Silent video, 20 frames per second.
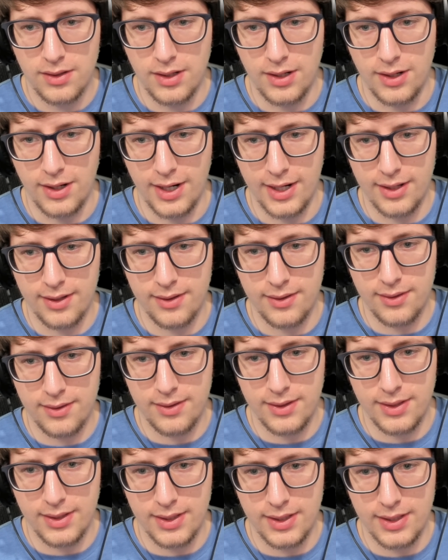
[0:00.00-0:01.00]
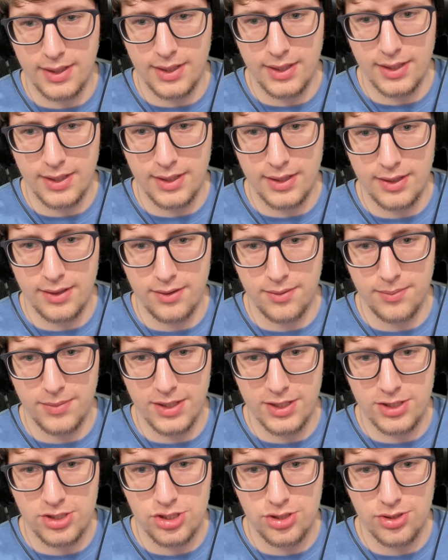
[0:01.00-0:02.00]
Alright.
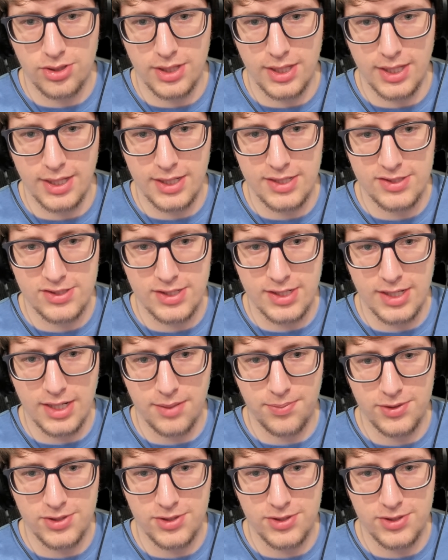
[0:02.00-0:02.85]
Make sure that he's got